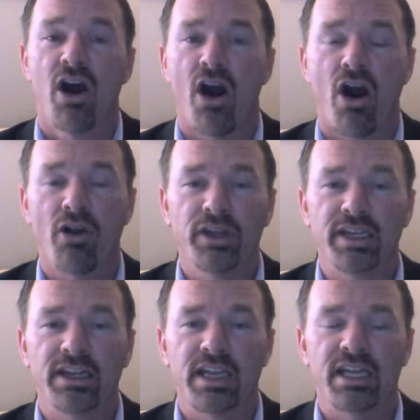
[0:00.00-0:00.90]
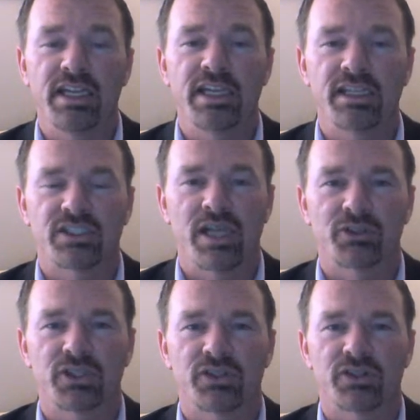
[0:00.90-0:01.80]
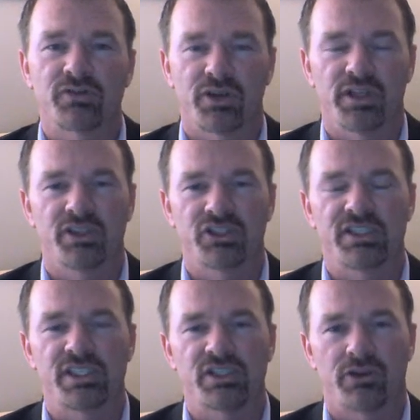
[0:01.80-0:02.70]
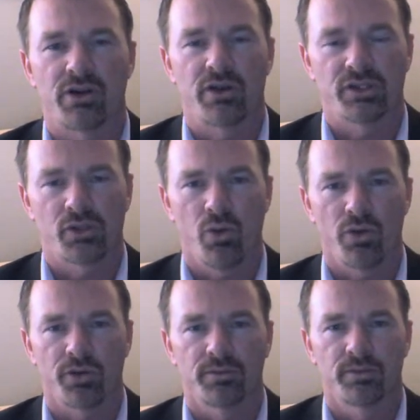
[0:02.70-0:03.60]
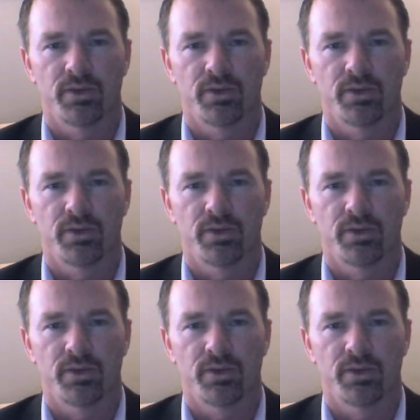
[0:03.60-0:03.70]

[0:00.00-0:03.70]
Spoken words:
are there any exceptions for any of the GTINs that are on this order?